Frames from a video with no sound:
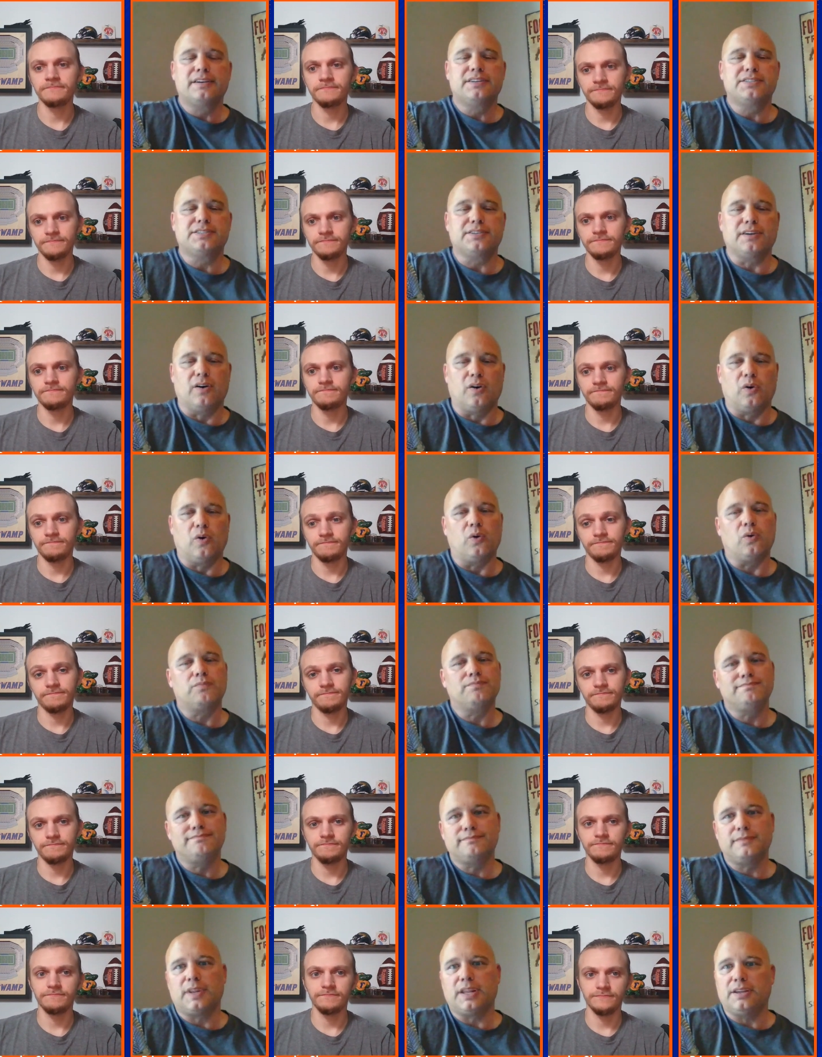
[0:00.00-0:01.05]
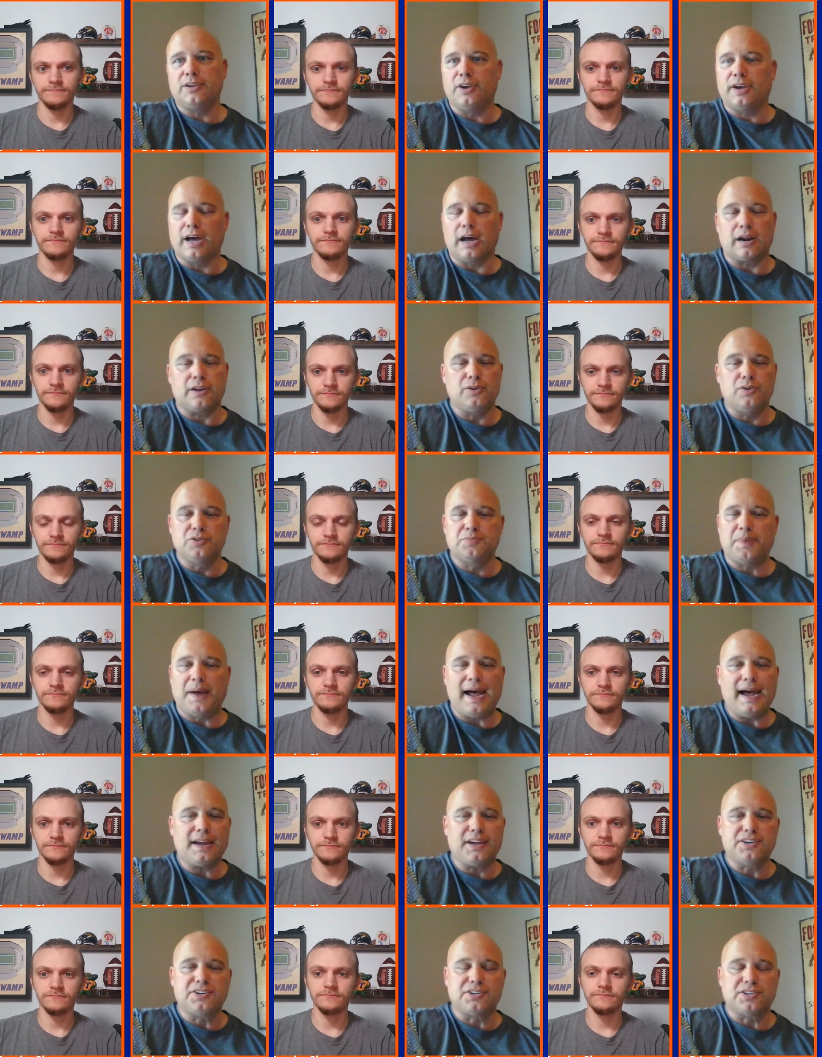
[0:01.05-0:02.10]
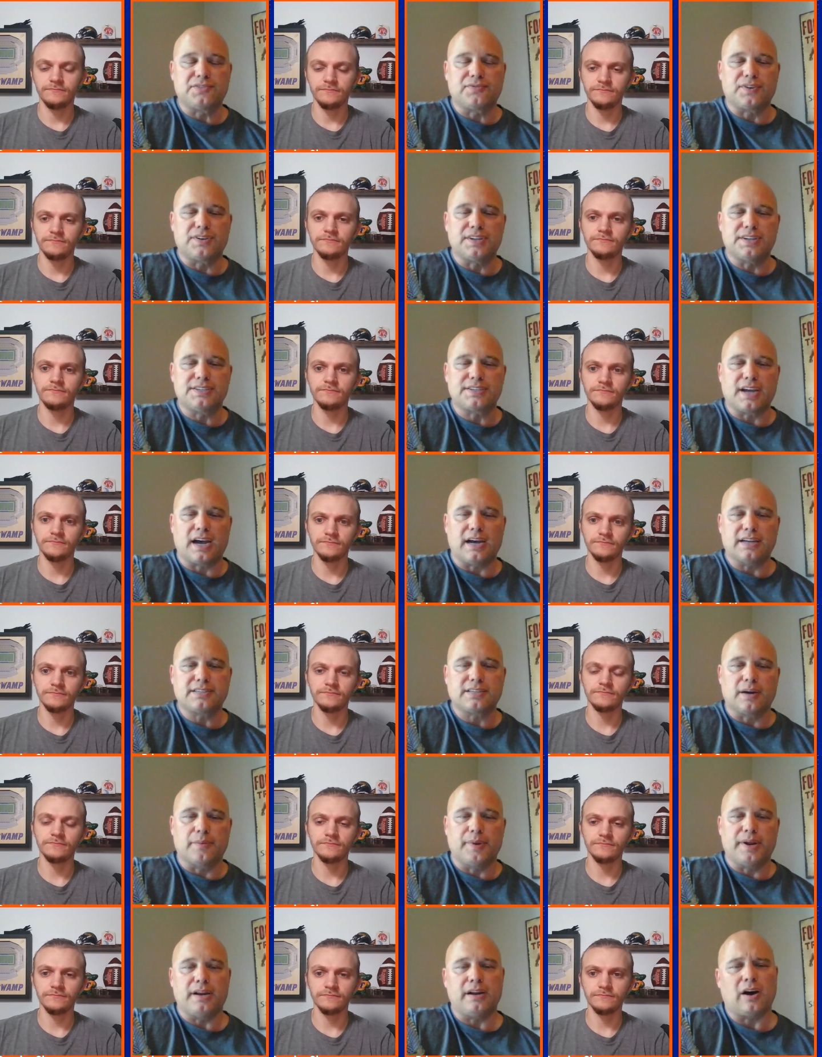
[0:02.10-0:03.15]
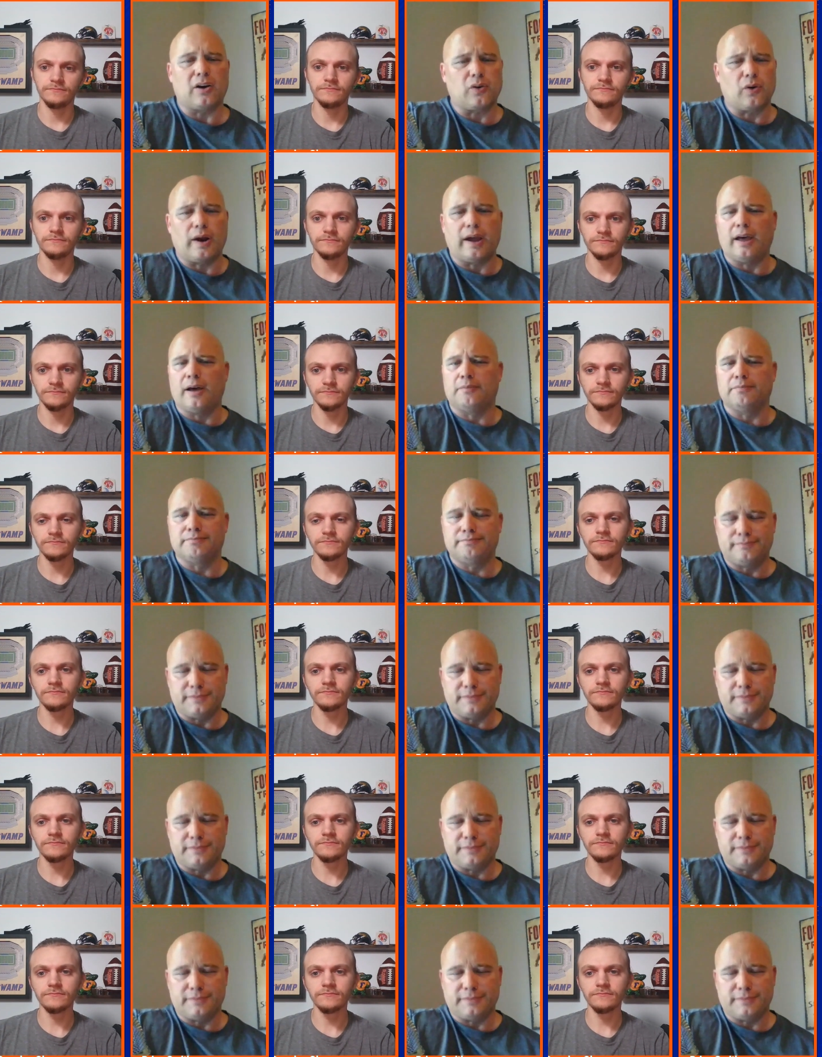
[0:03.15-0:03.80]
Speaker 1: So you got to use packages for these guys coming in. Now, Graham,